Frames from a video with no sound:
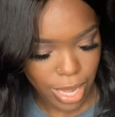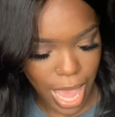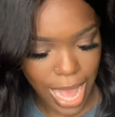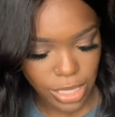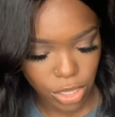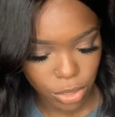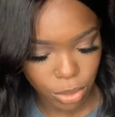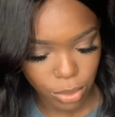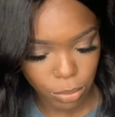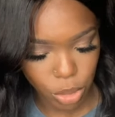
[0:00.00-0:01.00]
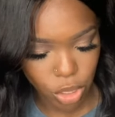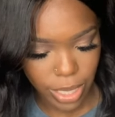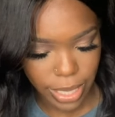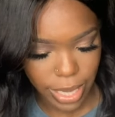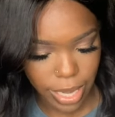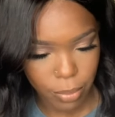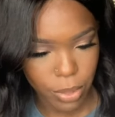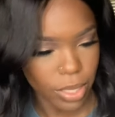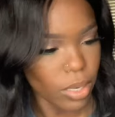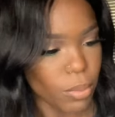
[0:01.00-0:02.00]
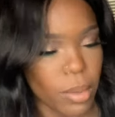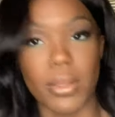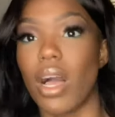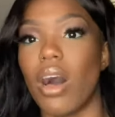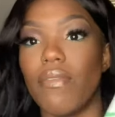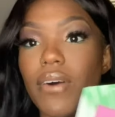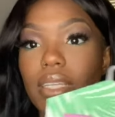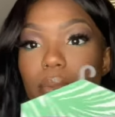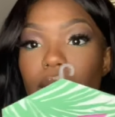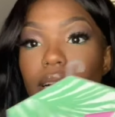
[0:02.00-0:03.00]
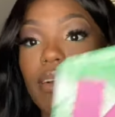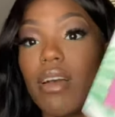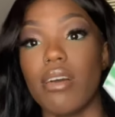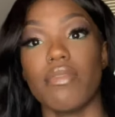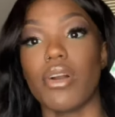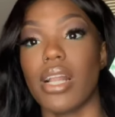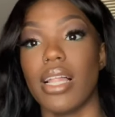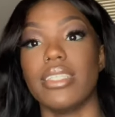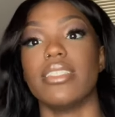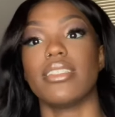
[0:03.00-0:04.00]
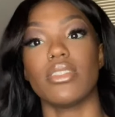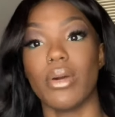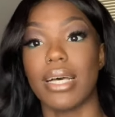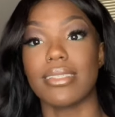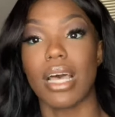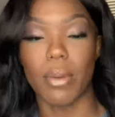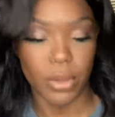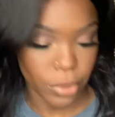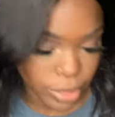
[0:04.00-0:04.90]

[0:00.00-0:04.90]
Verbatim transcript: It has screws. I'm sure I can, but it'll probably all fall apart. $4 going outside my door.